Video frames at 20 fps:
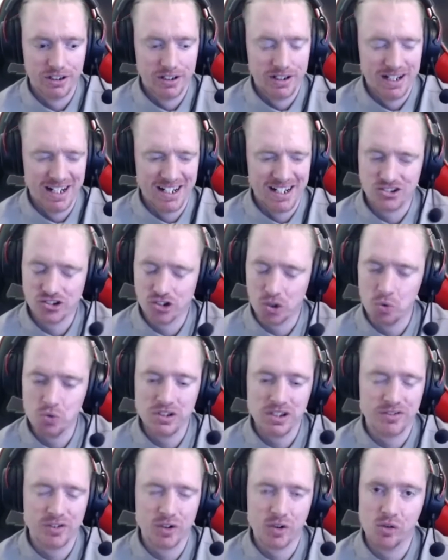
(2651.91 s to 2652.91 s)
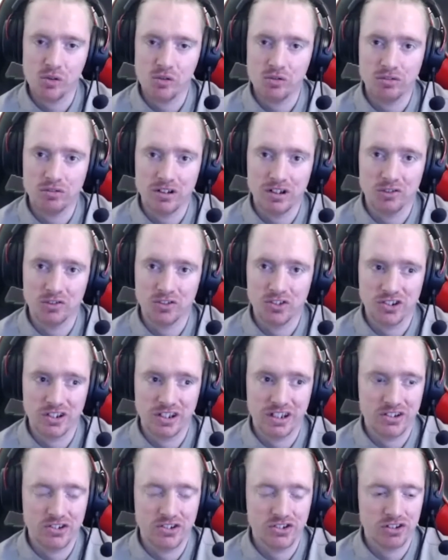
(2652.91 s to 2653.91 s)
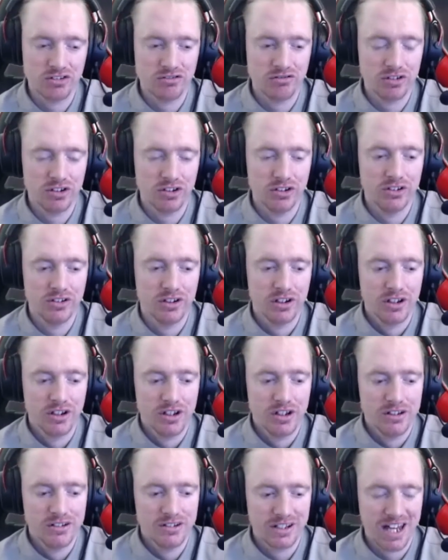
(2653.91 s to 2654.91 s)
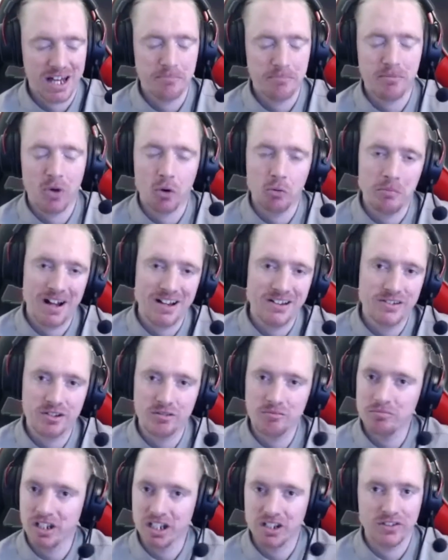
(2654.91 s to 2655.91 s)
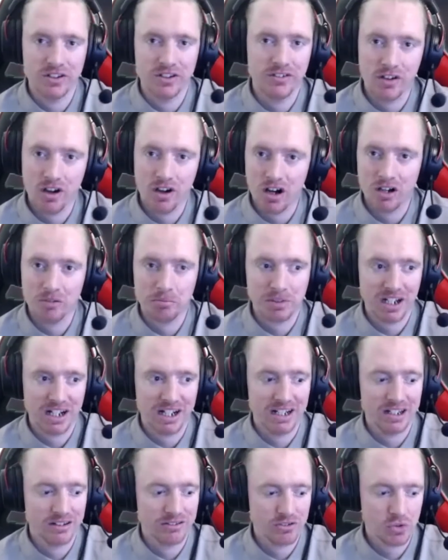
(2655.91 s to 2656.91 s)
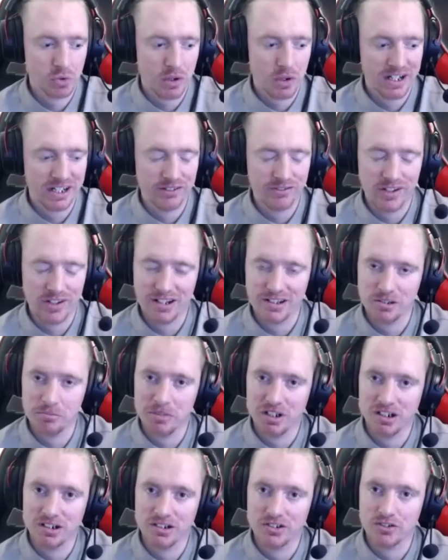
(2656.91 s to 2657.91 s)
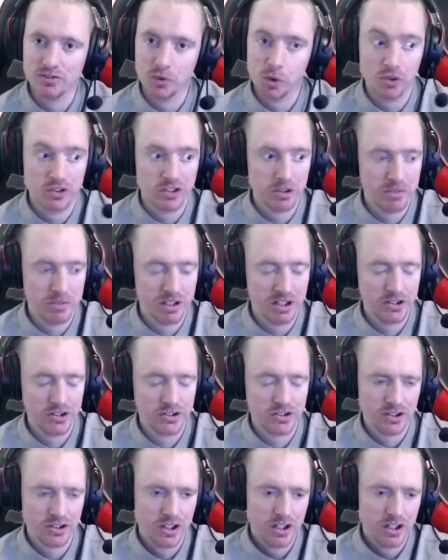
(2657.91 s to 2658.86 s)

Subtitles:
It's so difficult, obviously, considering to get momentum, even if you are playing 20, 30 minutes, 40 minutes,